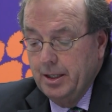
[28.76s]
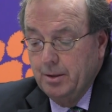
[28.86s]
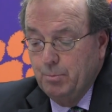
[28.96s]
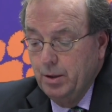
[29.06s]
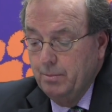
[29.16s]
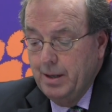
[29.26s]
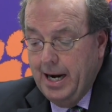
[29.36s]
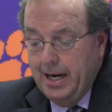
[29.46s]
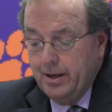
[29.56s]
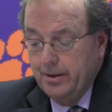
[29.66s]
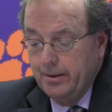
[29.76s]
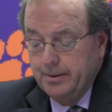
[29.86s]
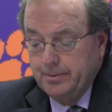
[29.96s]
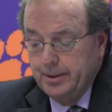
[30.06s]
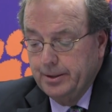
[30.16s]
to put back,
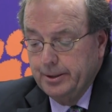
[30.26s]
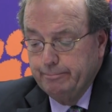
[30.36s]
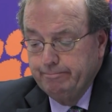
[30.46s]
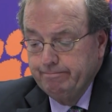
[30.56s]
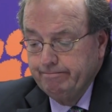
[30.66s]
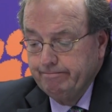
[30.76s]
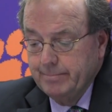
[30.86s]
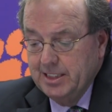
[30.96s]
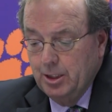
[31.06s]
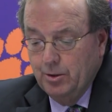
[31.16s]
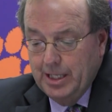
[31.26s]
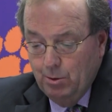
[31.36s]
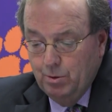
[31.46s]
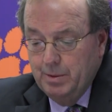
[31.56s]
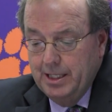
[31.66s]
or you know, they
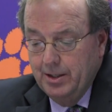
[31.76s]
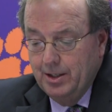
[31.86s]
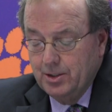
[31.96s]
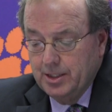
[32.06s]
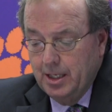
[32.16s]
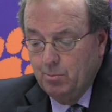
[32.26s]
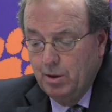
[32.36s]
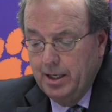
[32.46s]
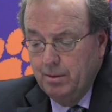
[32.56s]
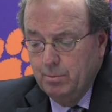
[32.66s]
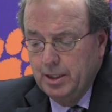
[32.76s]
would be in there celebrating.